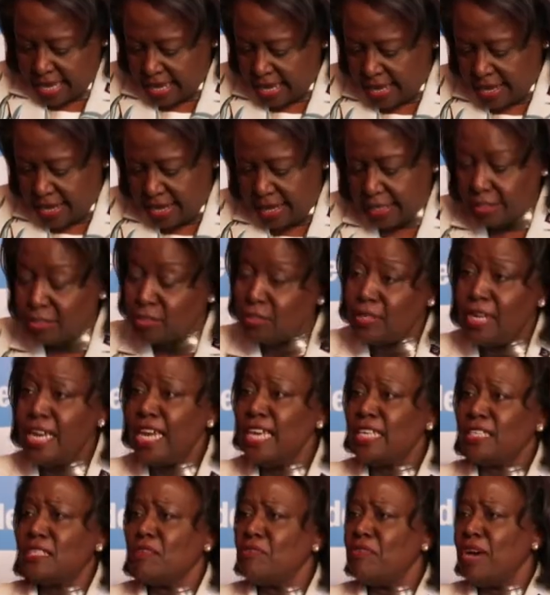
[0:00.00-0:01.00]
Uh, today
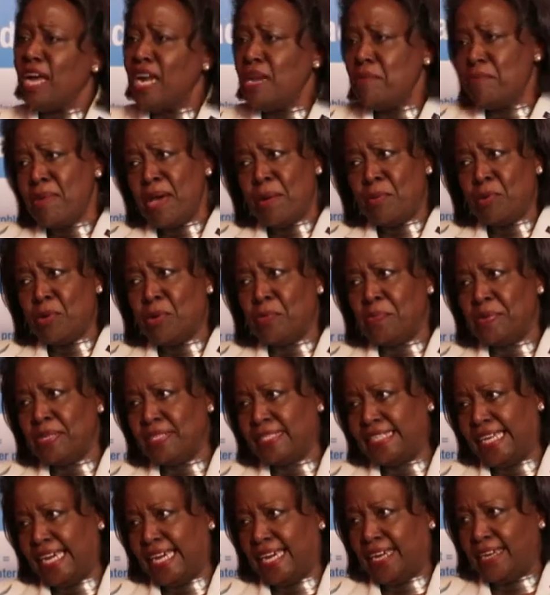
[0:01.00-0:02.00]
is a very memorable
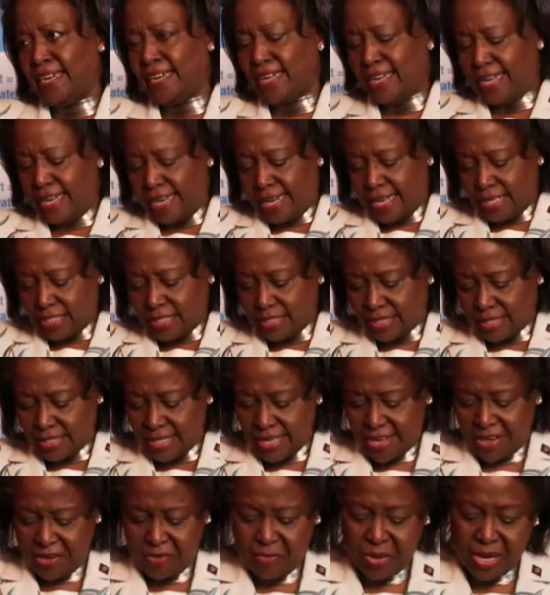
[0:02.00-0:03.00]
day as uh,